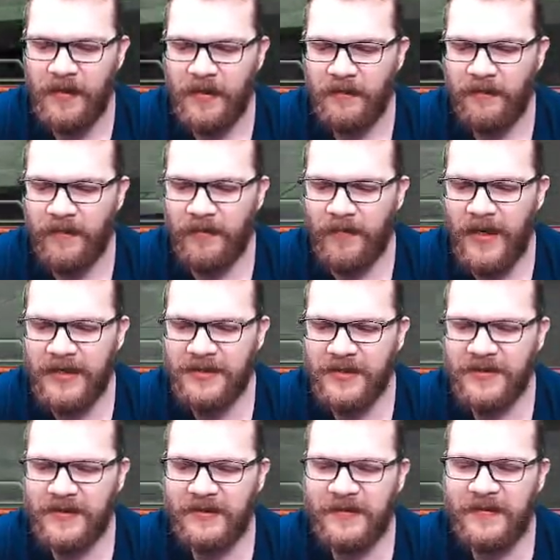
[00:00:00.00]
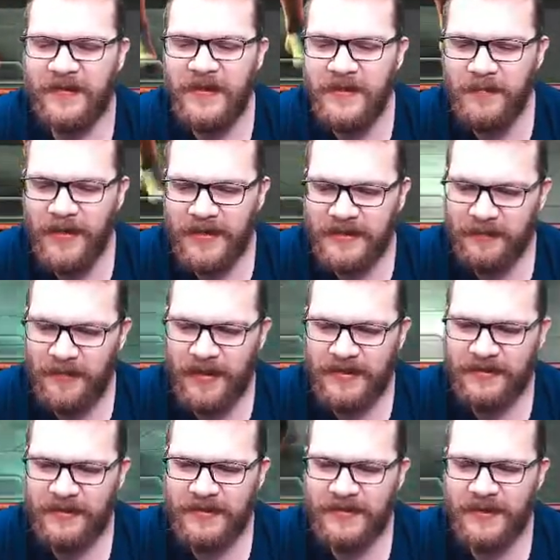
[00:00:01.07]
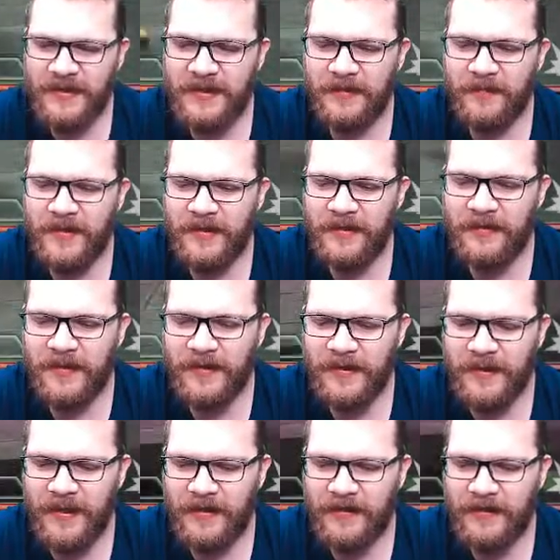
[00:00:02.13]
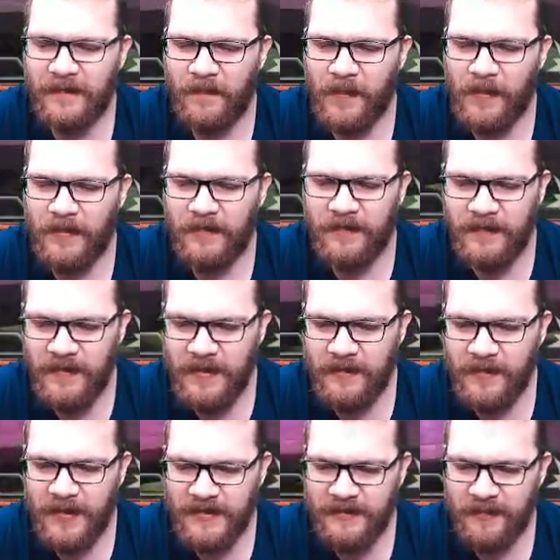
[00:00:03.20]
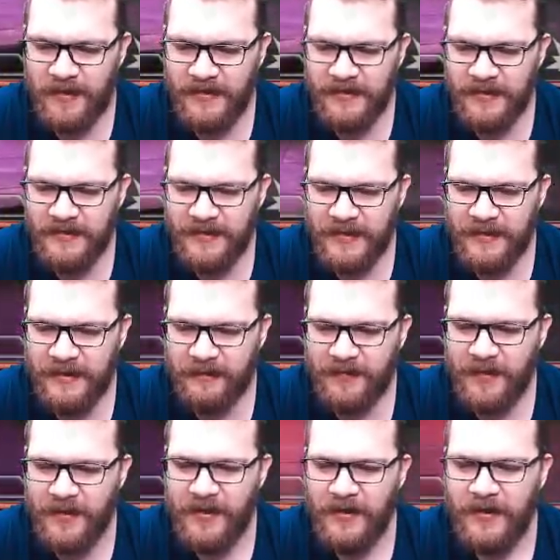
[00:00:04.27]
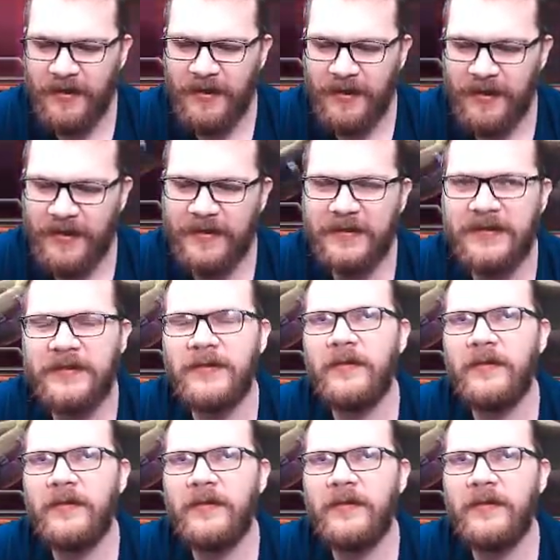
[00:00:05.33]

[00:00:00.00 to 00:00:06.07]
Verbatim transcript: with magic the best mastery setup that you can take, the best mastery setup is